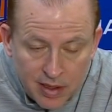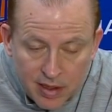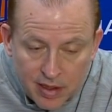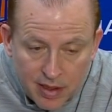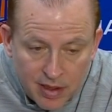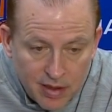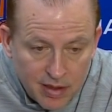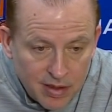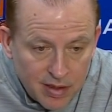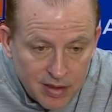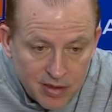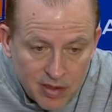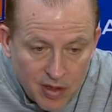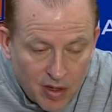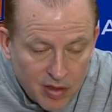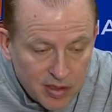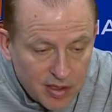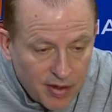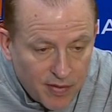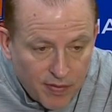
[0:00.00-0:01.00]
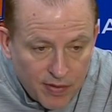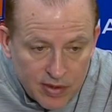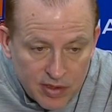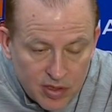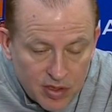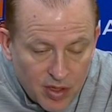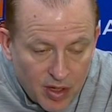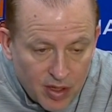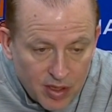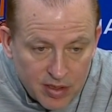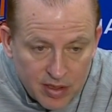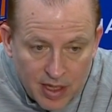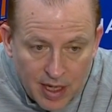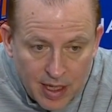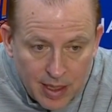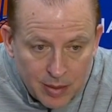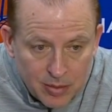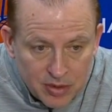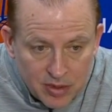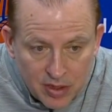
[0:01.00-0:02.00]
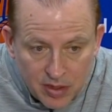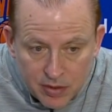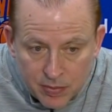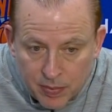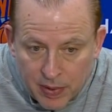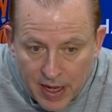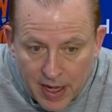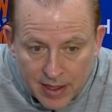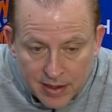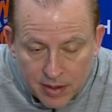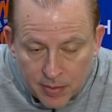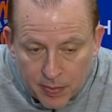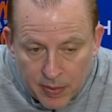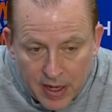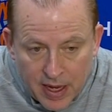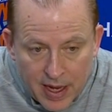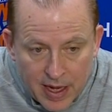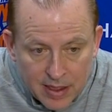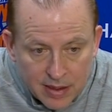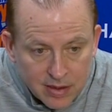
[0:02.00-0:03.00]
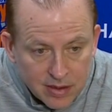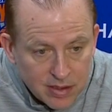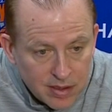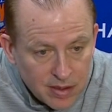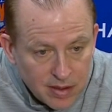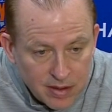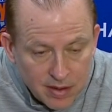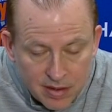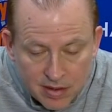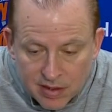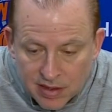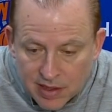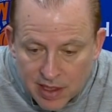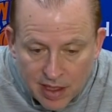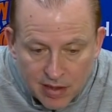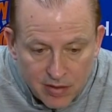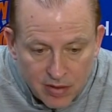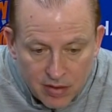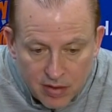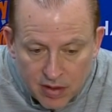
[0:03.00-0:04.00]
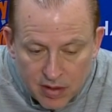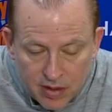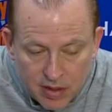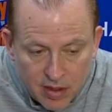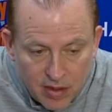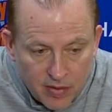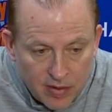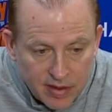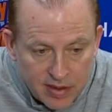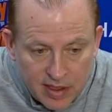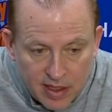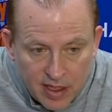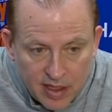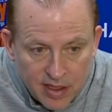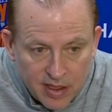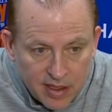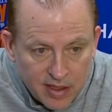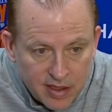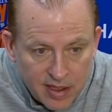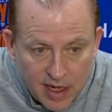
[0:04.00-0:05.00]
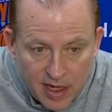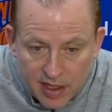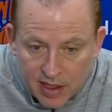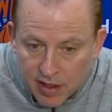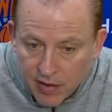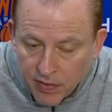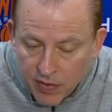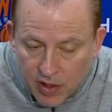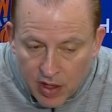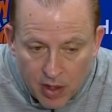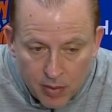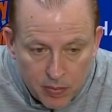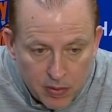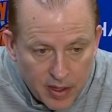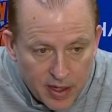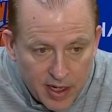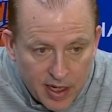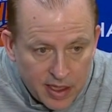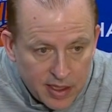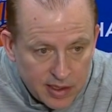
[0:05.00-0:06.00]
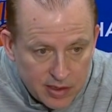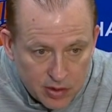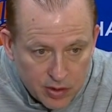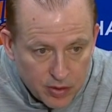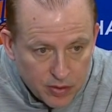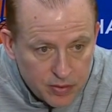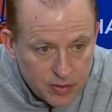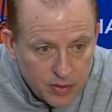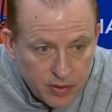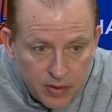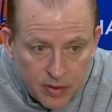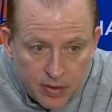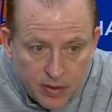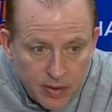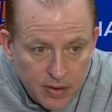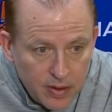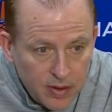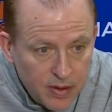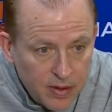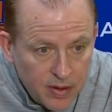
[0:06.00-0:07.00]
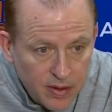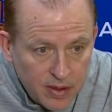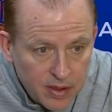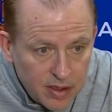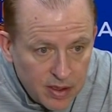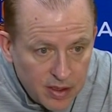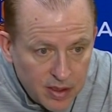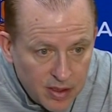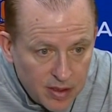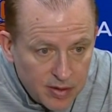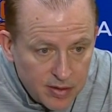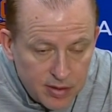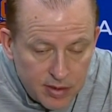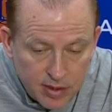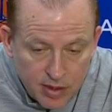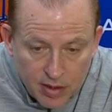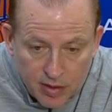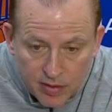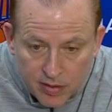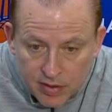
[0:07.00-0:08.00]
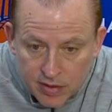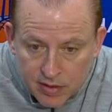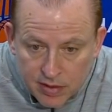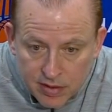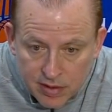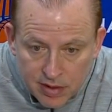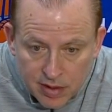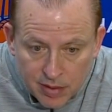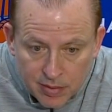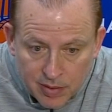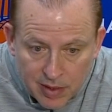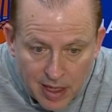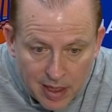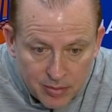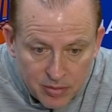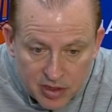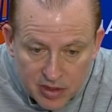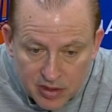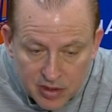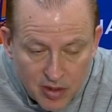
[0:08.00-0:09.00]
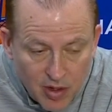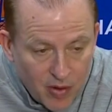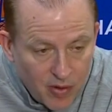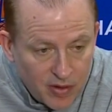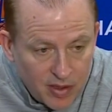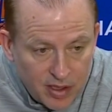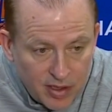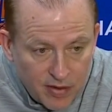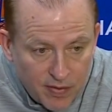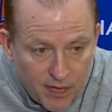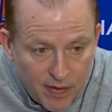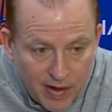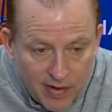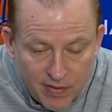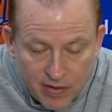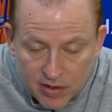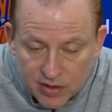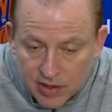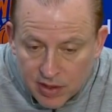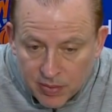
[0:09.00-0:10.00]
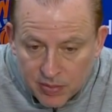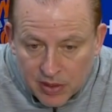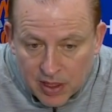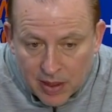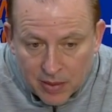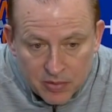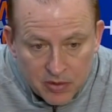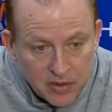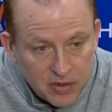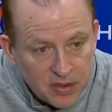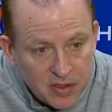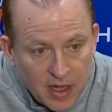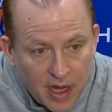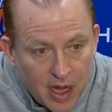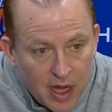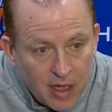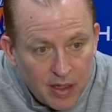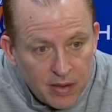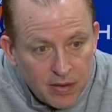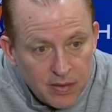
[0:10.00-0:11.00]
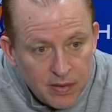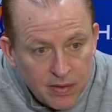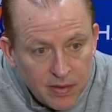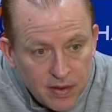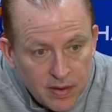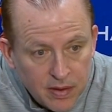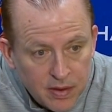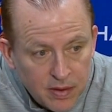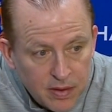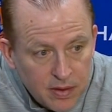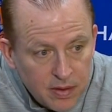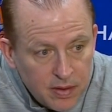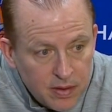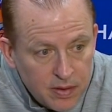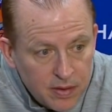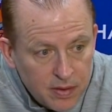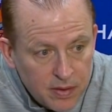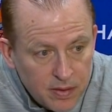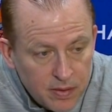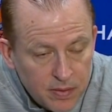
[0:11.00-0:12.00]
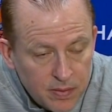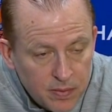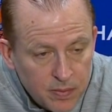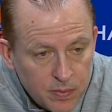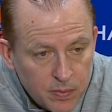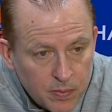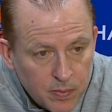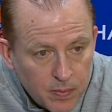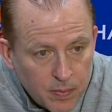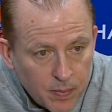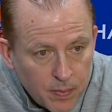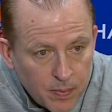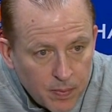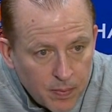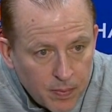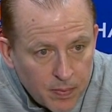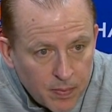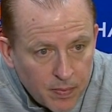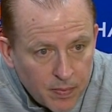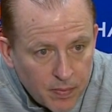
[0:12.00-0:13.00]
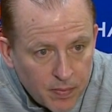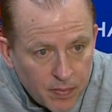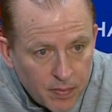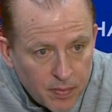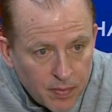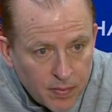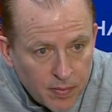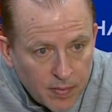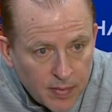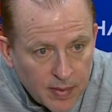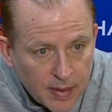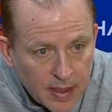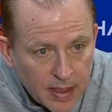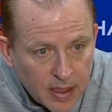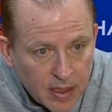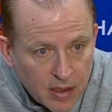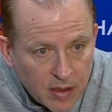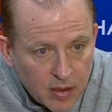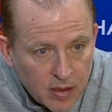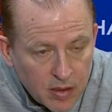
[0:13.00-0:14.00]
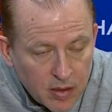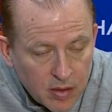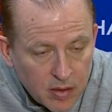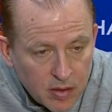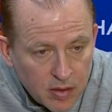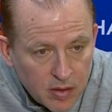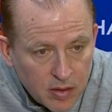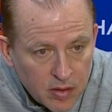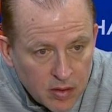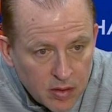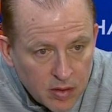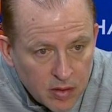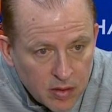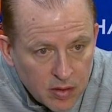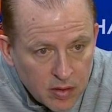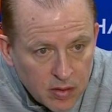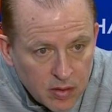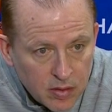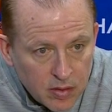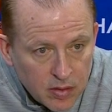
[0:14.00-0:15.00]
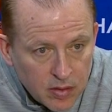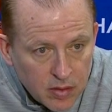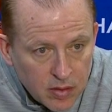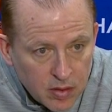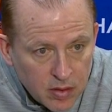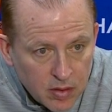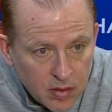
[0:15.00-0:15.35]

You know, there's all different start times. There's back to backs. The schedule, you know, at the end of the day, we all play 82. You know, so sometimes it's going in your favor, sometimes it's not. Were you surprised that Tom Jones could play and did that throw wrench in